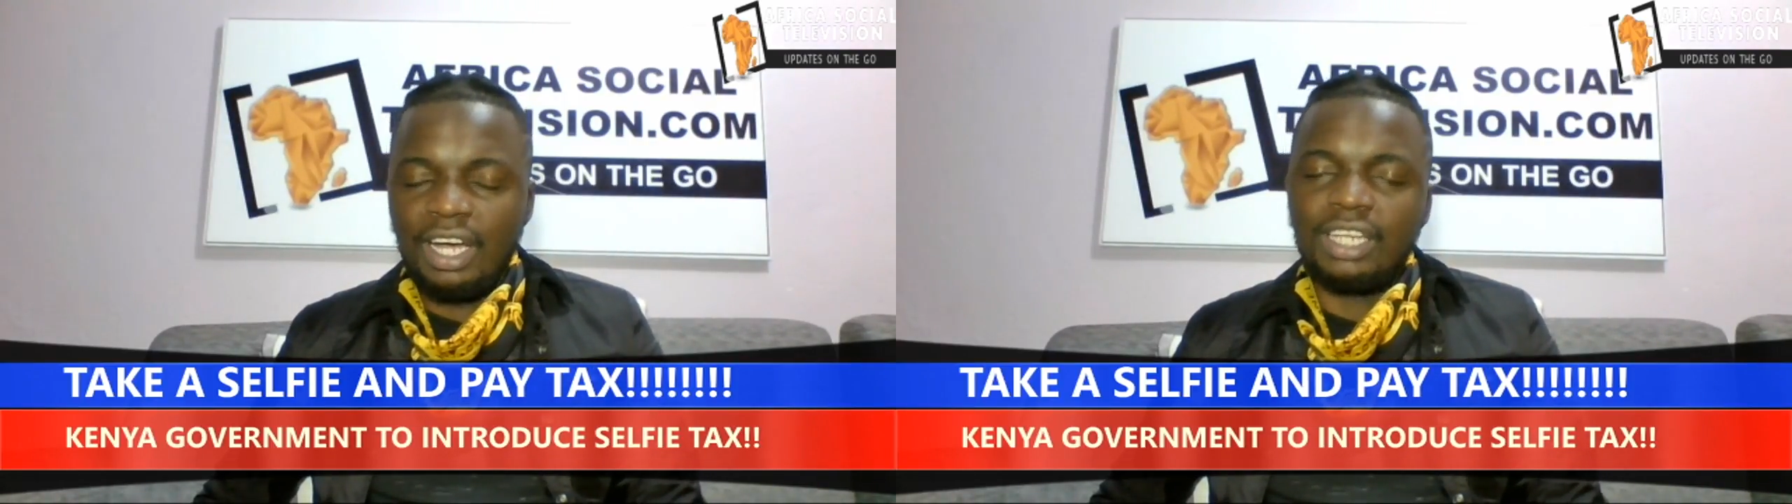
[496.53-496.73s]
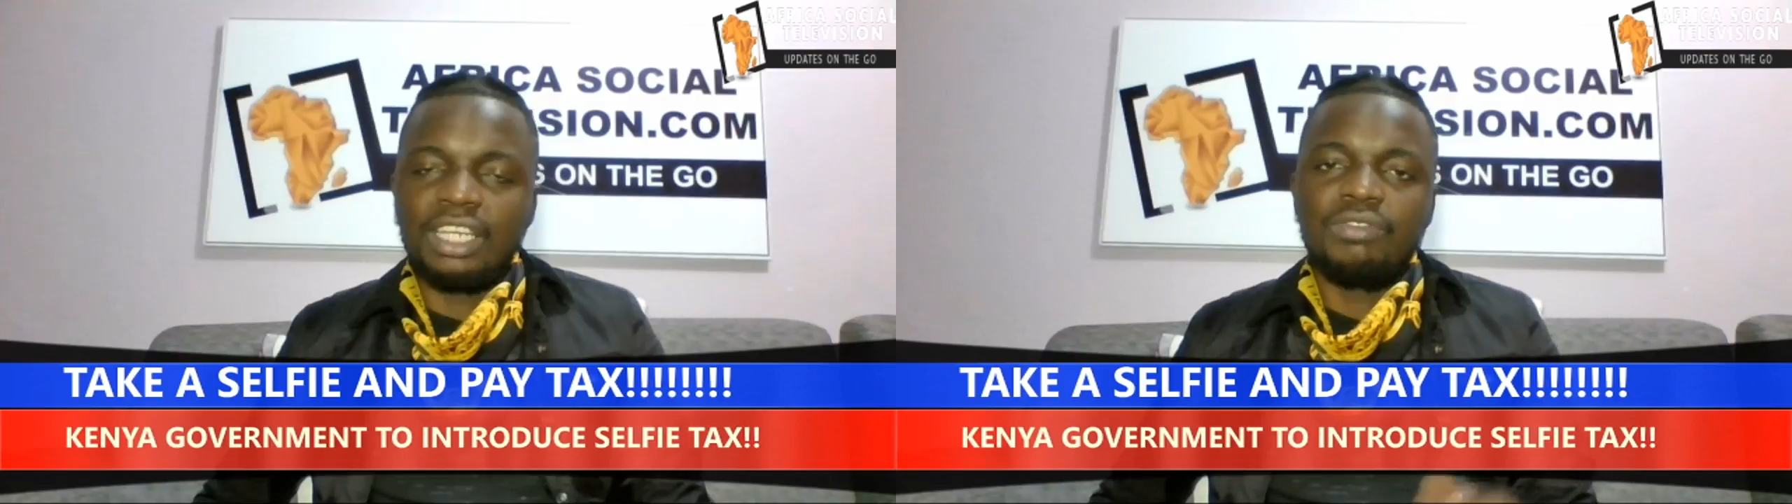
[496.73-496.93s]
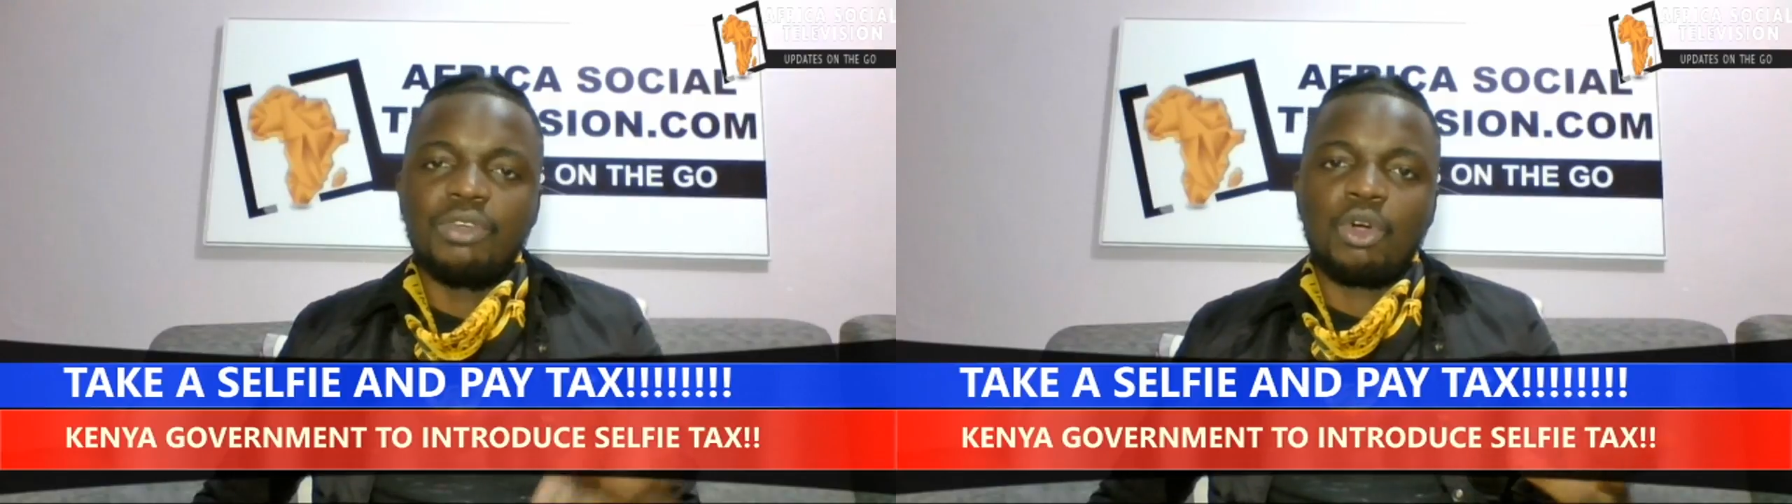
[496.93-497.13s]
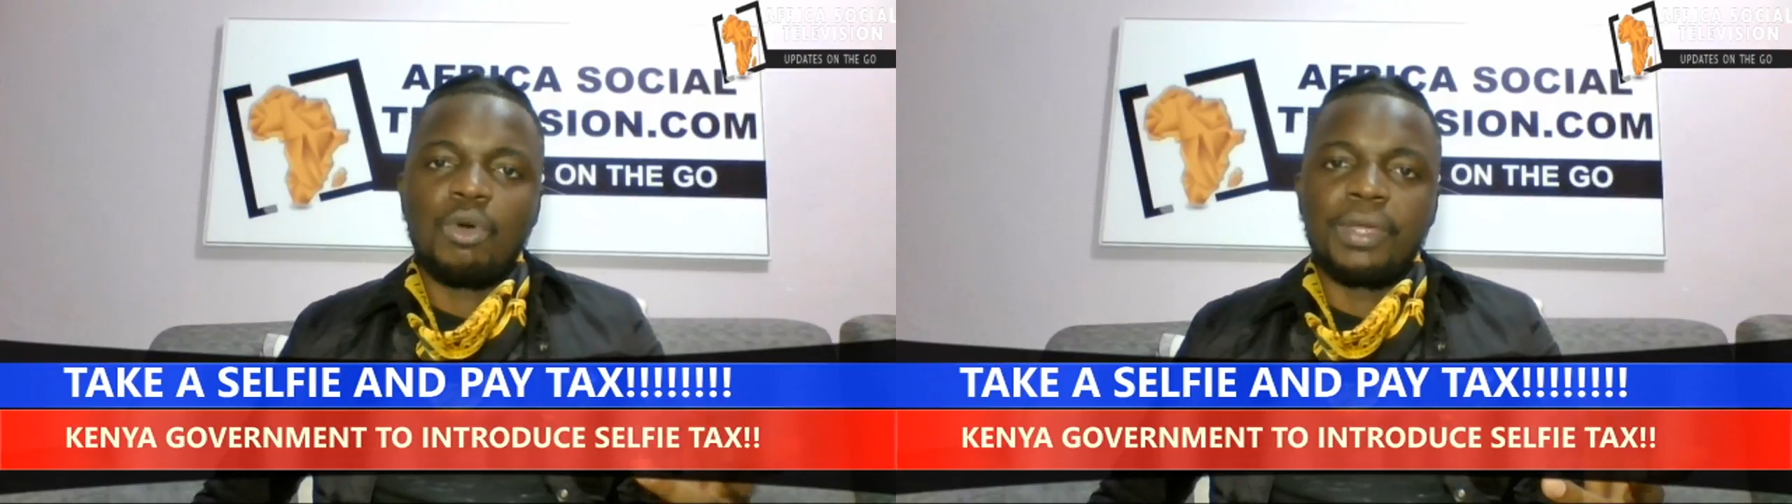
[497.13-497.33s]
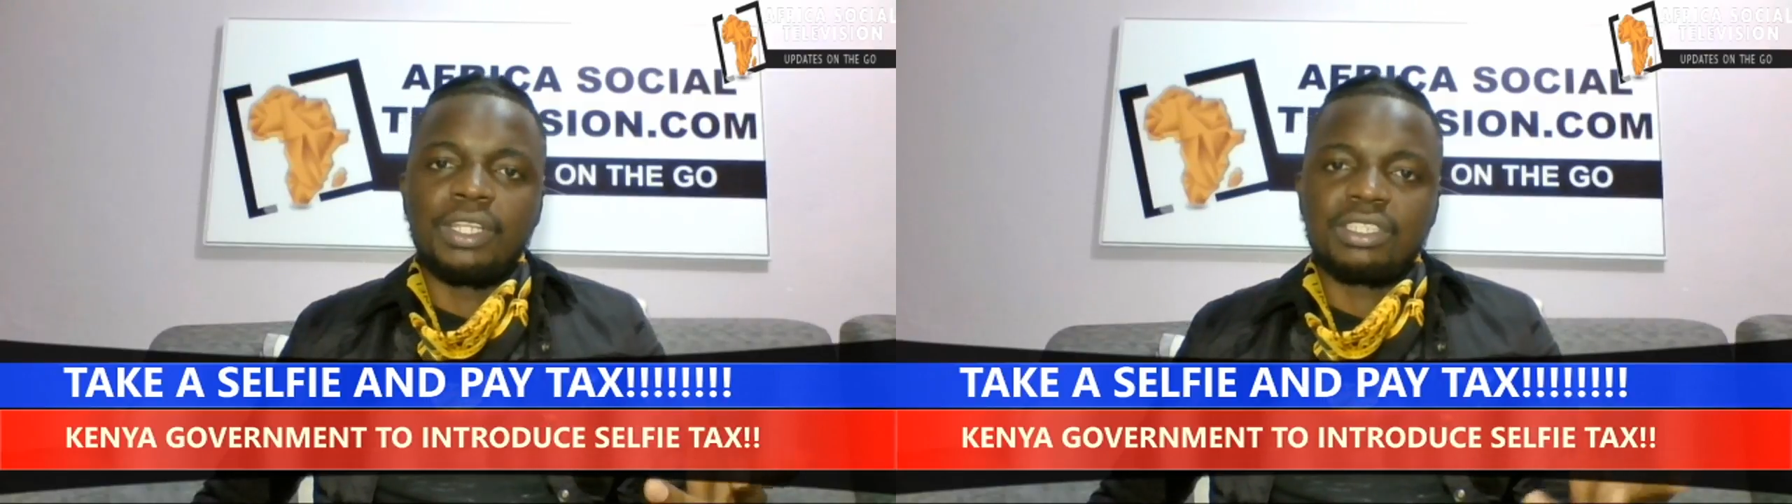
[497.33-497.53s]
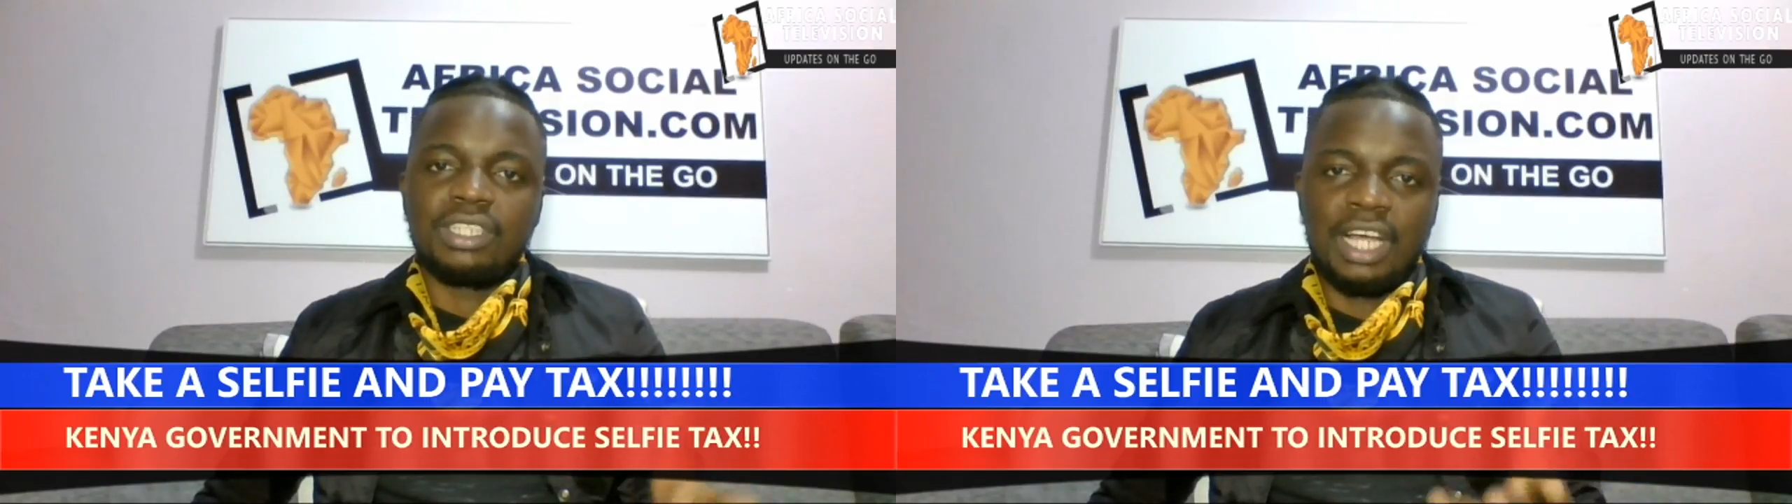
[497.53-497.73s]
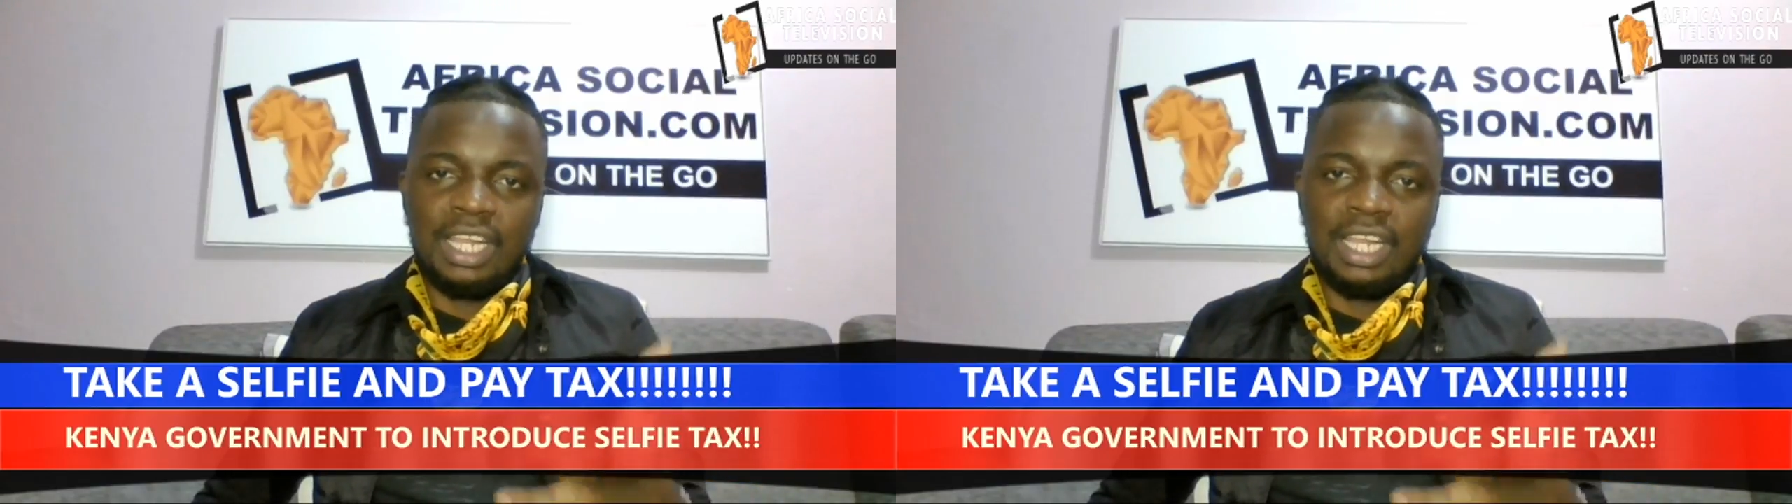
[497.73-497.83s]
and leave your comments,